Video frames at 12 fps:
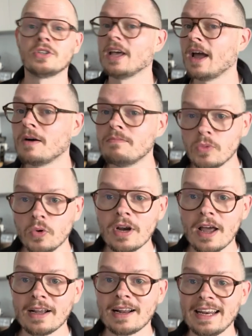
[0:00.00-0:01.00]
they are more
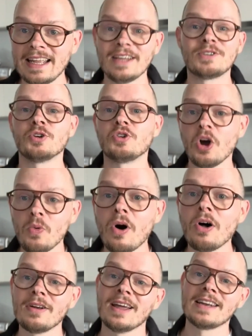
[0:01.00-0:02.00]
likely to go
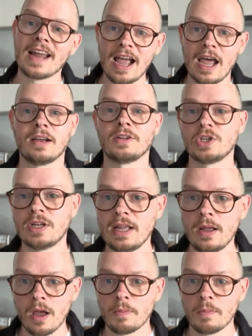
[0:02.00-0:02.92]
on and actually